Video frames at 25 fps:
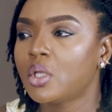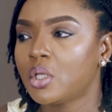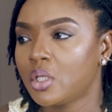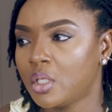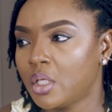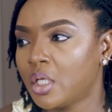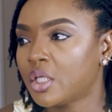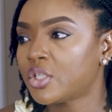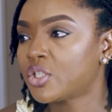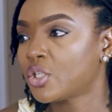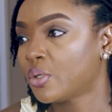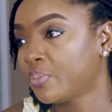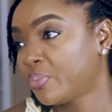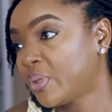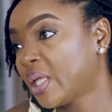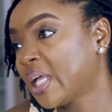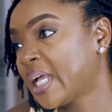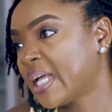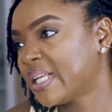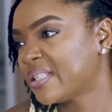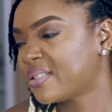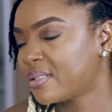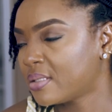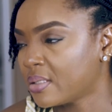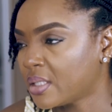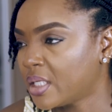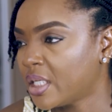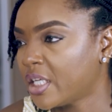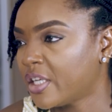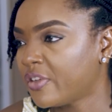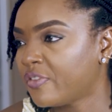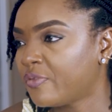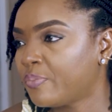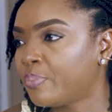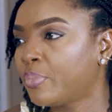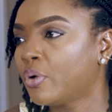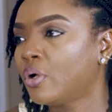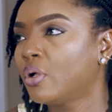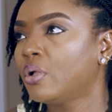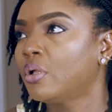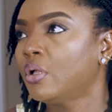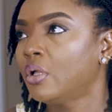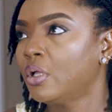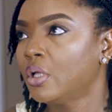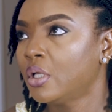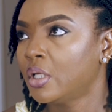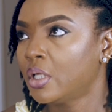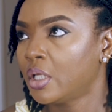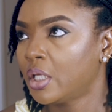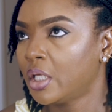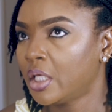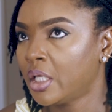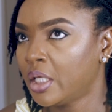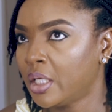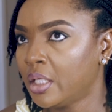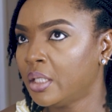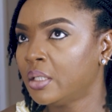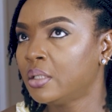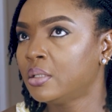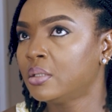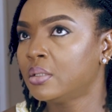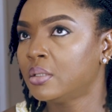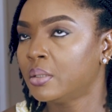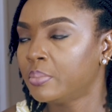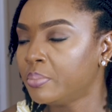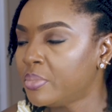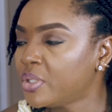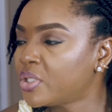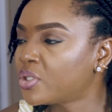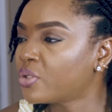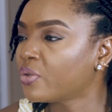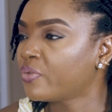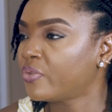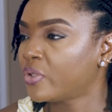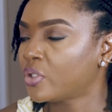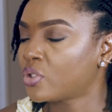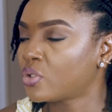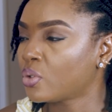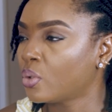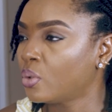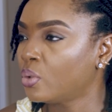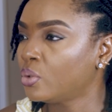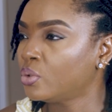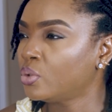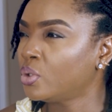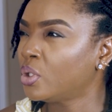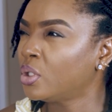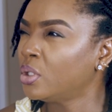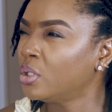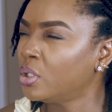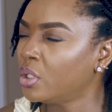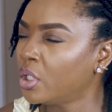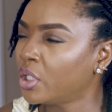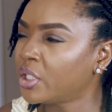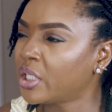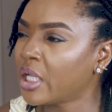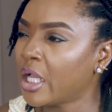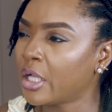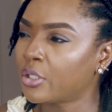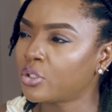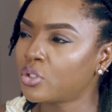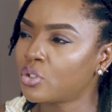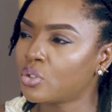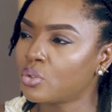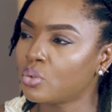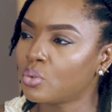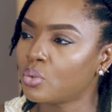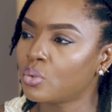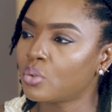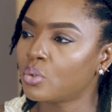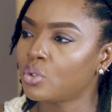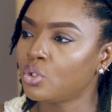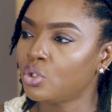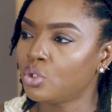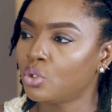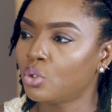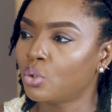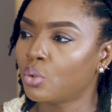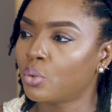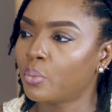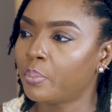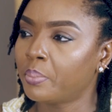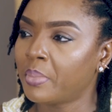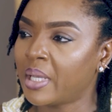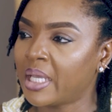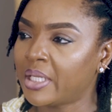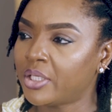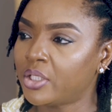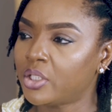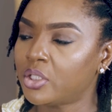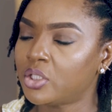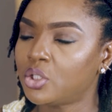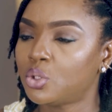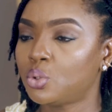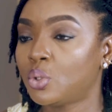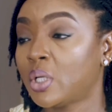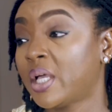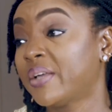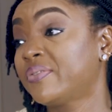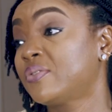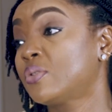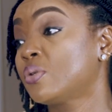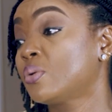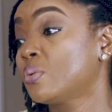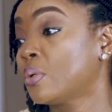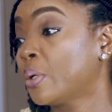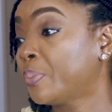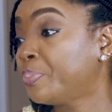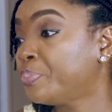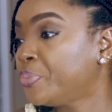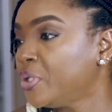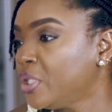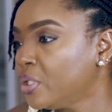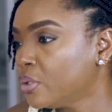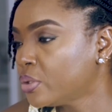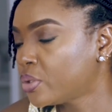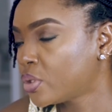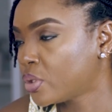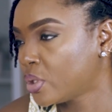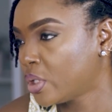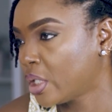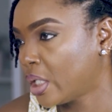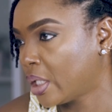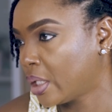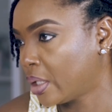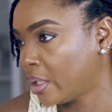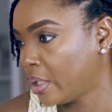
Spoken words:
Yeah, something has to give. But in the midst of it all, you learn how to, manage. You have to appeal to the